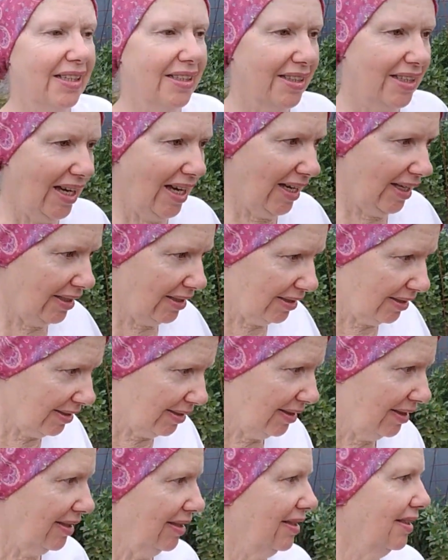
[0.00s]
that
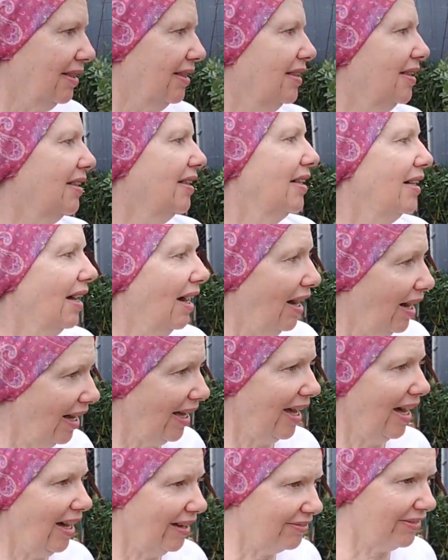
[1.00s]
I
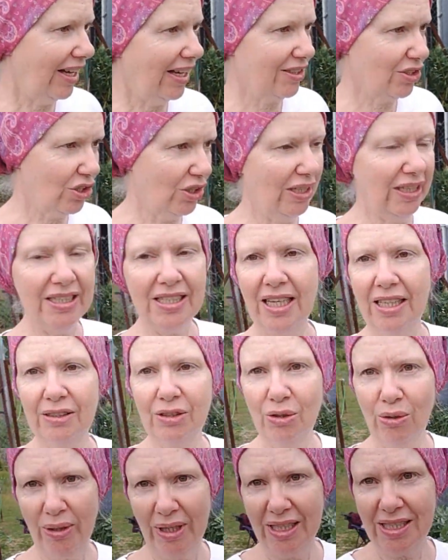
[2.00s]
have actually done
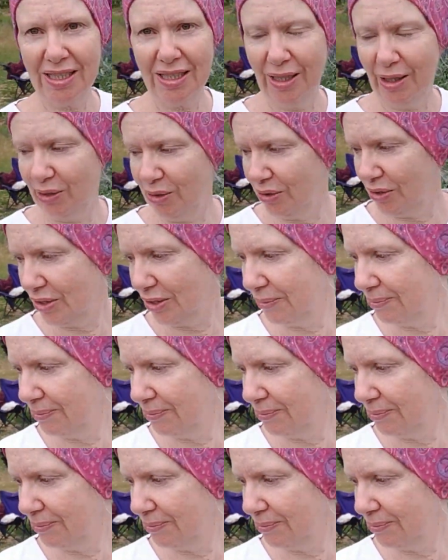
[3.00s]
quite a lot.